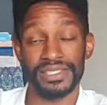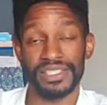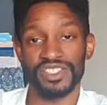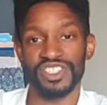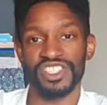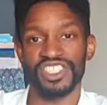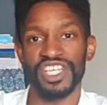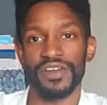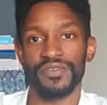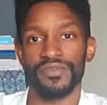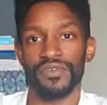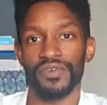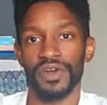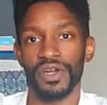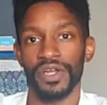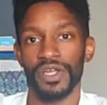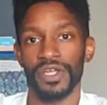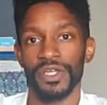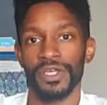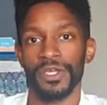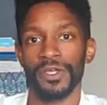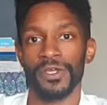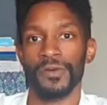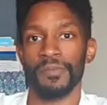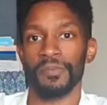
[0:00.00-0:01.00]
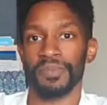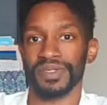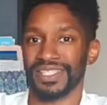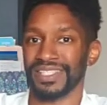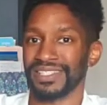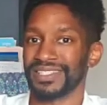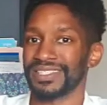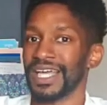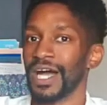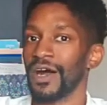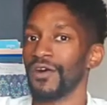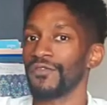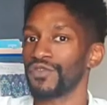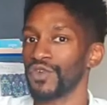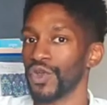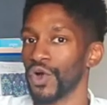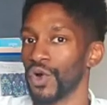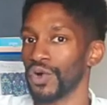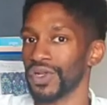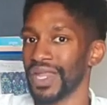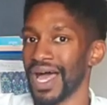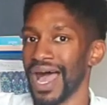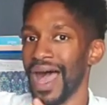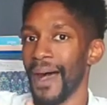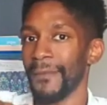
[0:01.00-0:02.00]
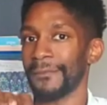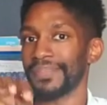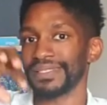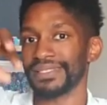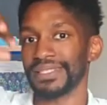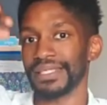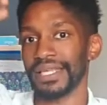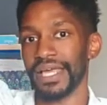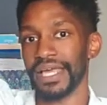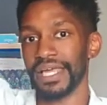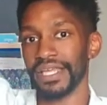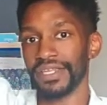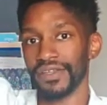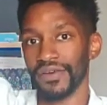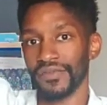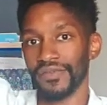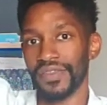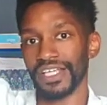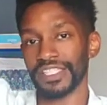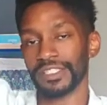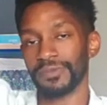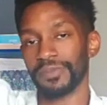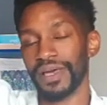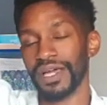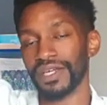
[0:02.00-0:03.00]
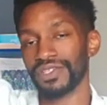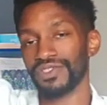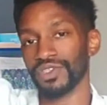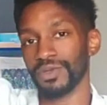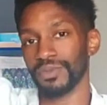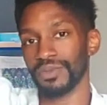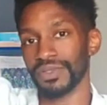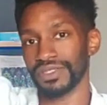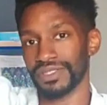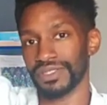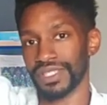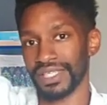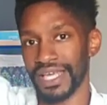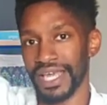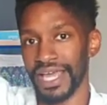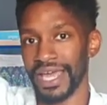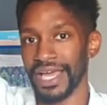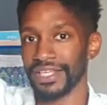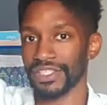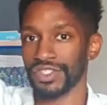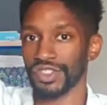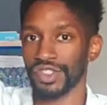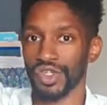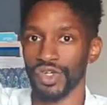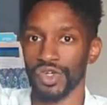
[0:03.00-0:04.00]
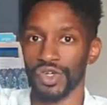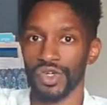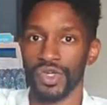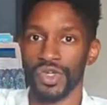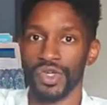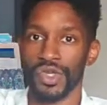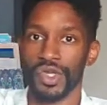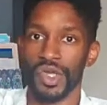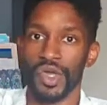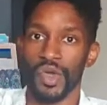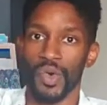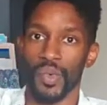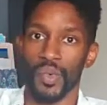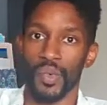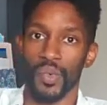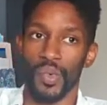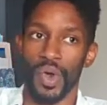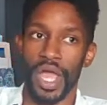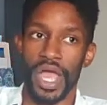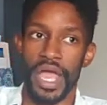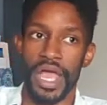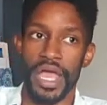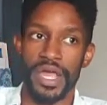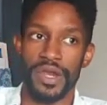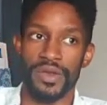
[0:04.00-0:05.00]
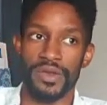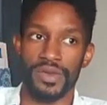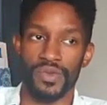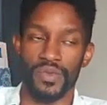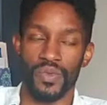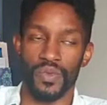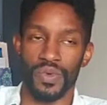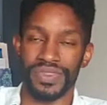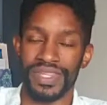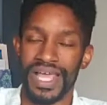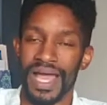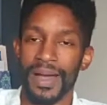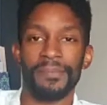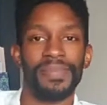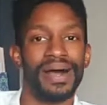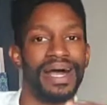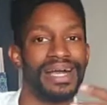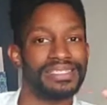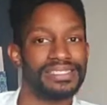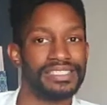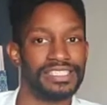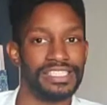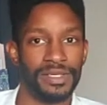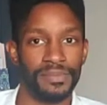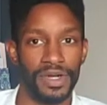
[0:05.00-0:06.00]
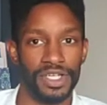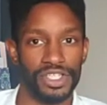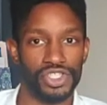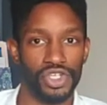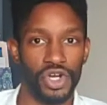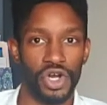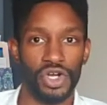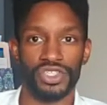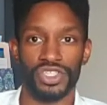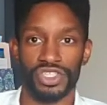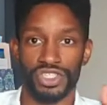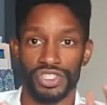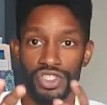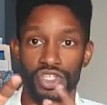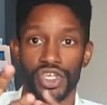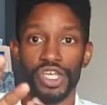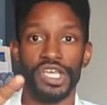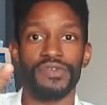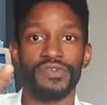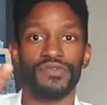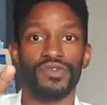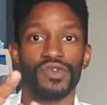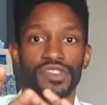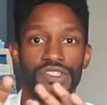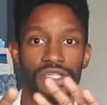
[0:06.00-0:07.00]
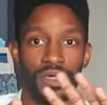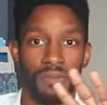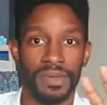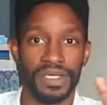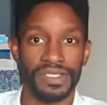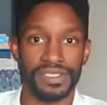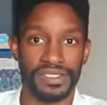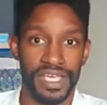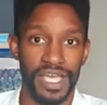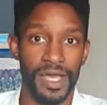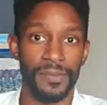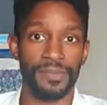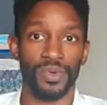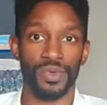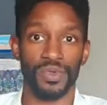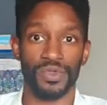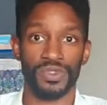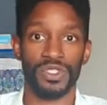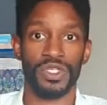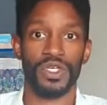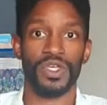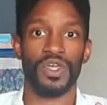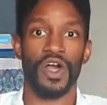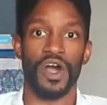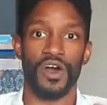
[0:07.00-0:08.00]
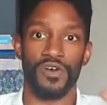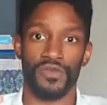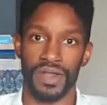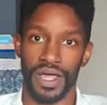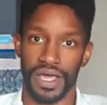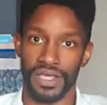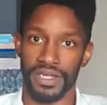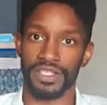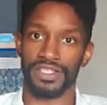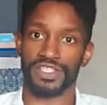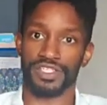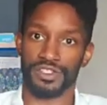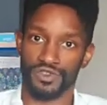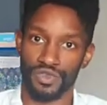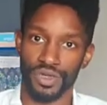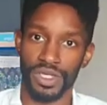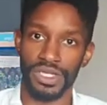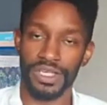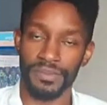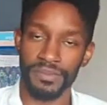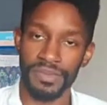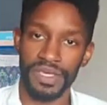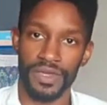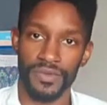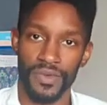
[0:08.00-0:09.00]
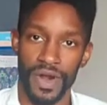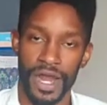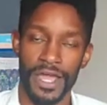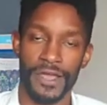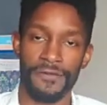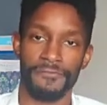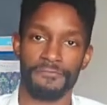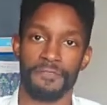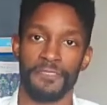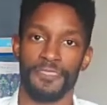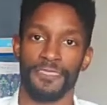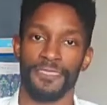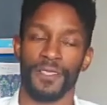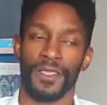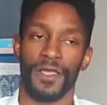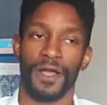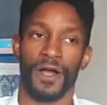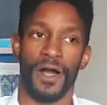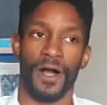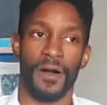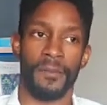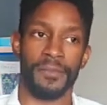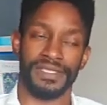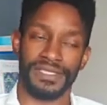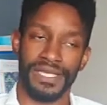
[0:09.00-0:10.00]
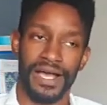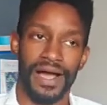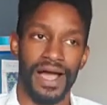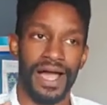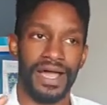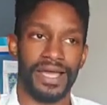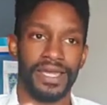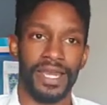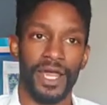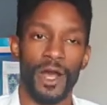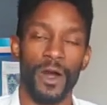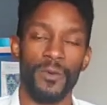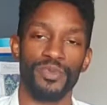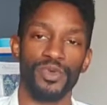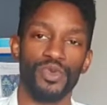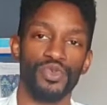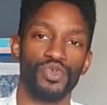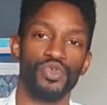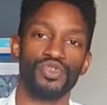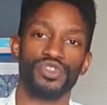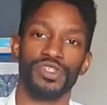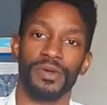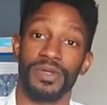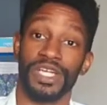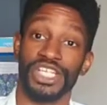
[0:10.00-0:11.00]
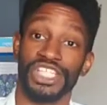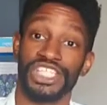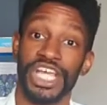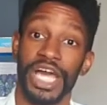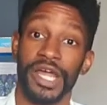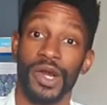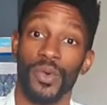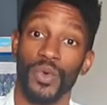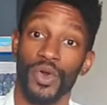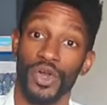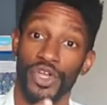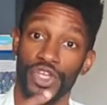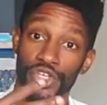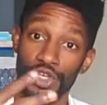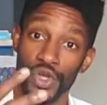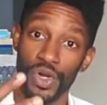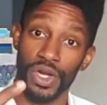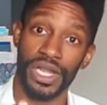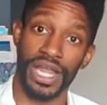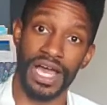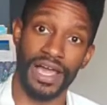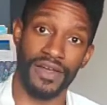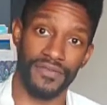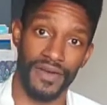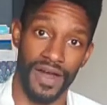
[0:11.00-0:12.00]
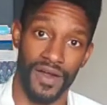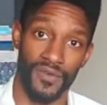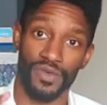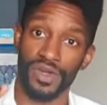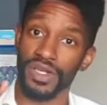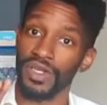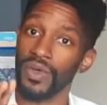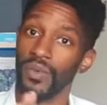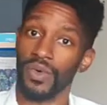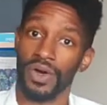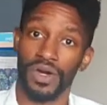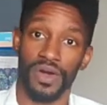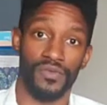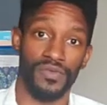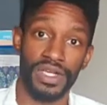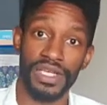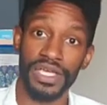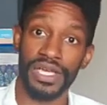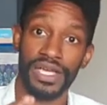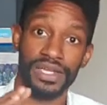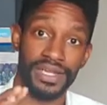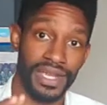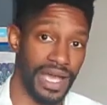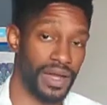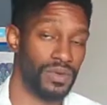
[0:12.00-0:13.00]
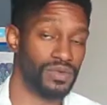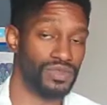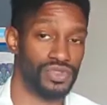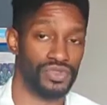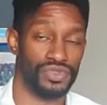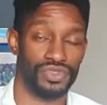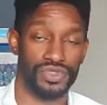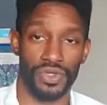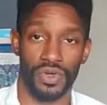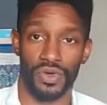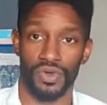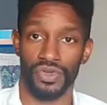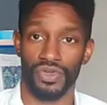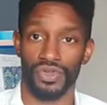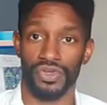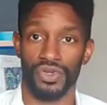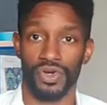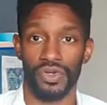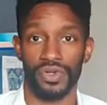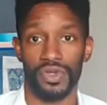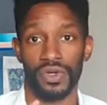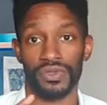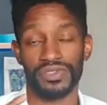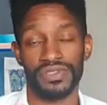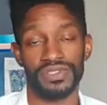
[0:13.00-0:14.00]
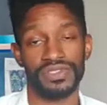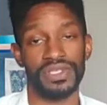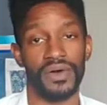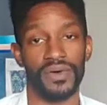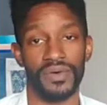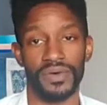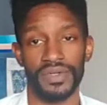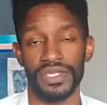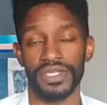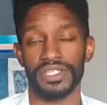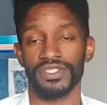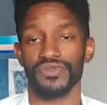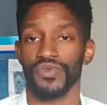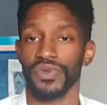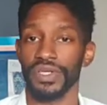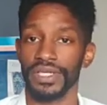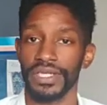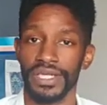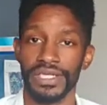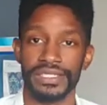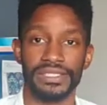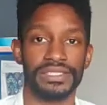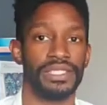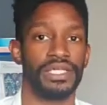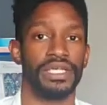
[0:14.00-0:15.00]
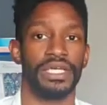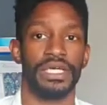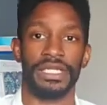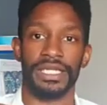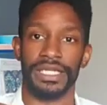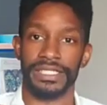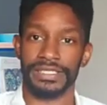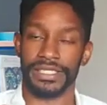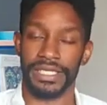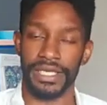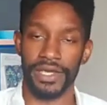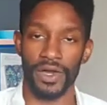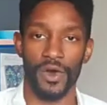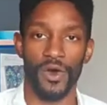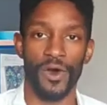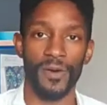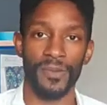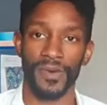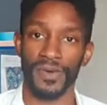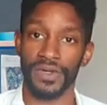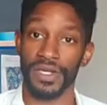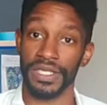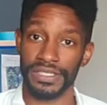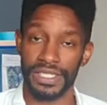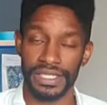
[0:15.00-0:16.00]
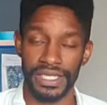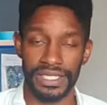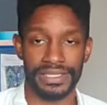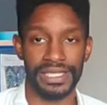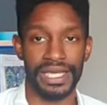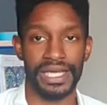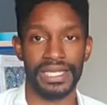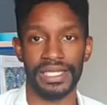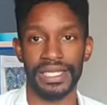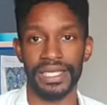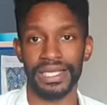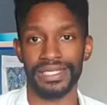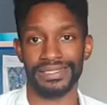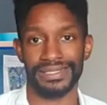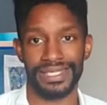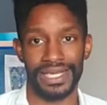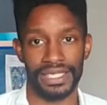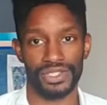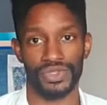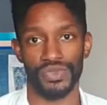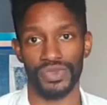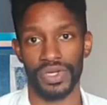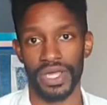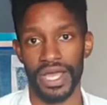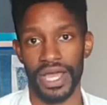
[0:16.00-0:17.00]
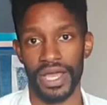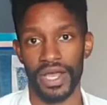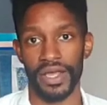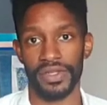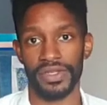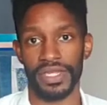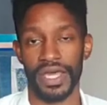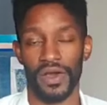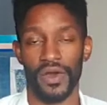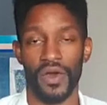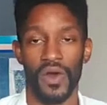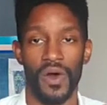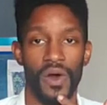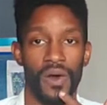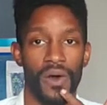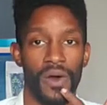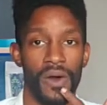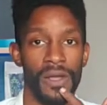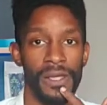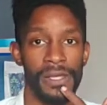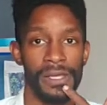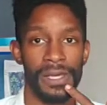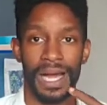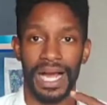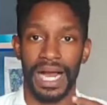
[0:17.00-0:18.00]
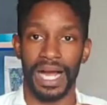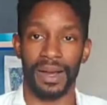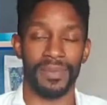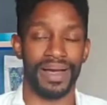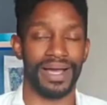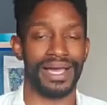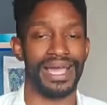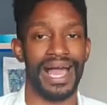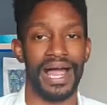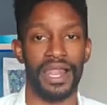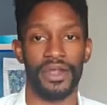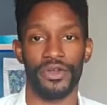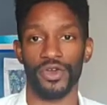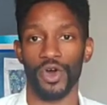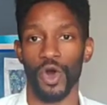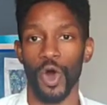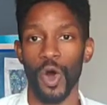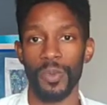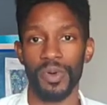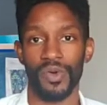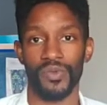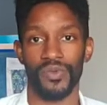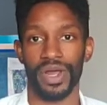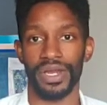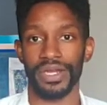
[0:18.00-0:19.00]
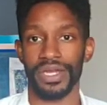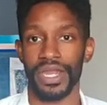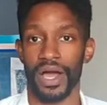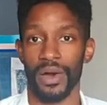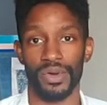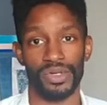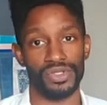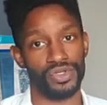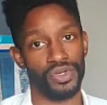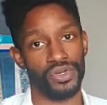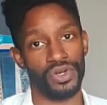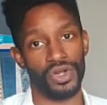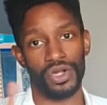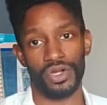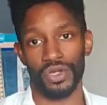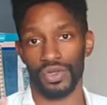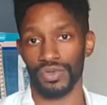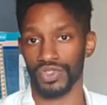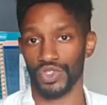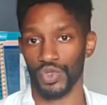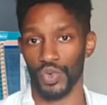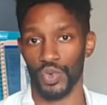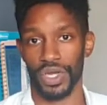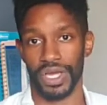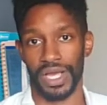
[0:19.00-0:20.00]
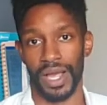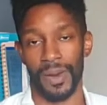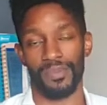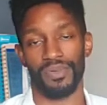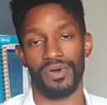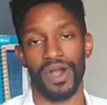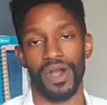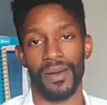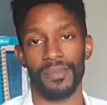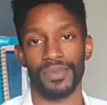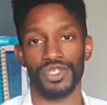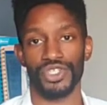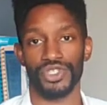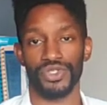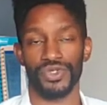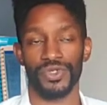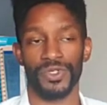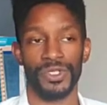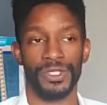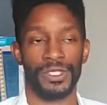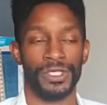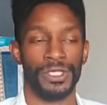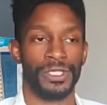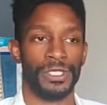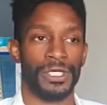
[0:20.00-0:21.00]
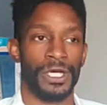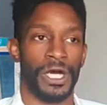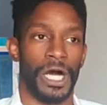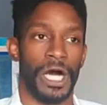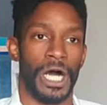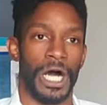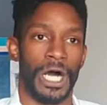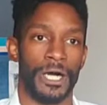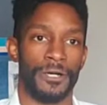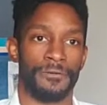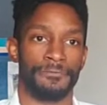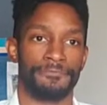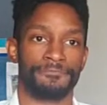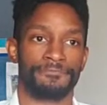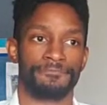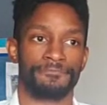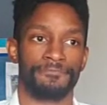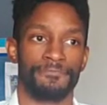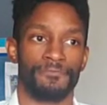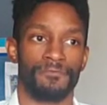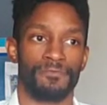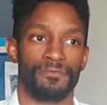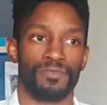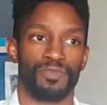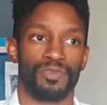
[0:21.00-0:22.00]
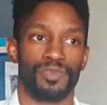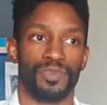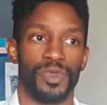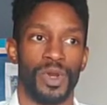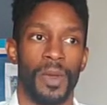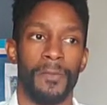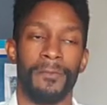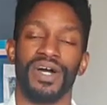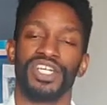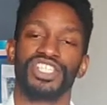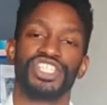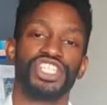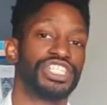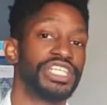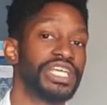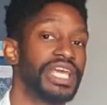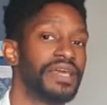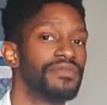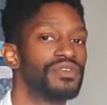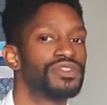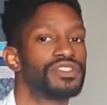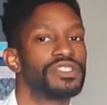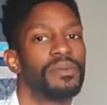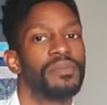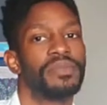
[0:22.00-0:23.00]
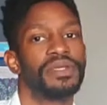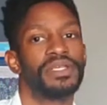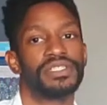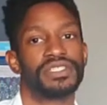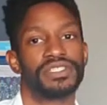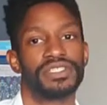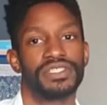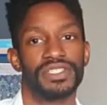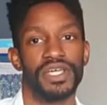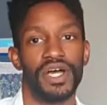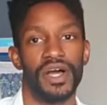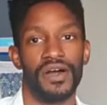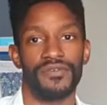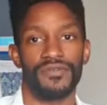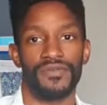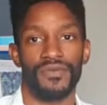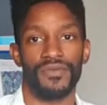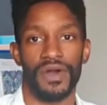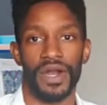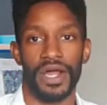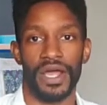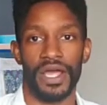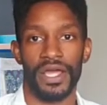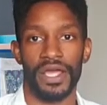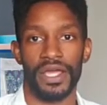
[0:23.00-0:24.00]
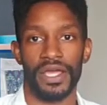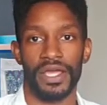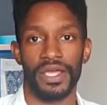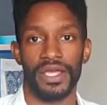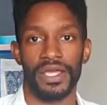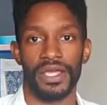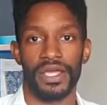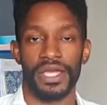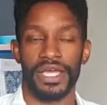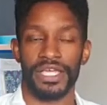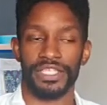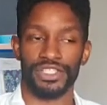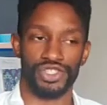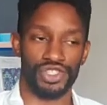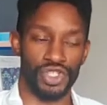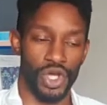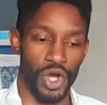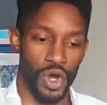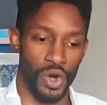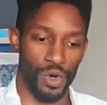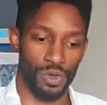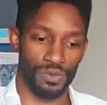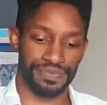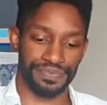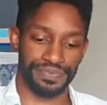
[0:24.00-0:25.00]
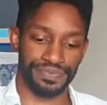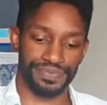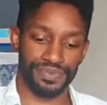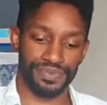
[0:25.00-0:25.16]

it's different. But the south node, the opposite end of that spectrum is the cancer. And with that Pisces in my chart, just to give you some examples of like this is really me, right? Um, this is how I can help you do some of the shadow work in your life. I really want to really connect with you. So, you know, don't stunt on this. Really, let's let's get home on this. Click that link, schedule that that call. I got my calendar open right now and it's gonna close quick, I promise you. Um, but just to give you some of this stuff, right? And so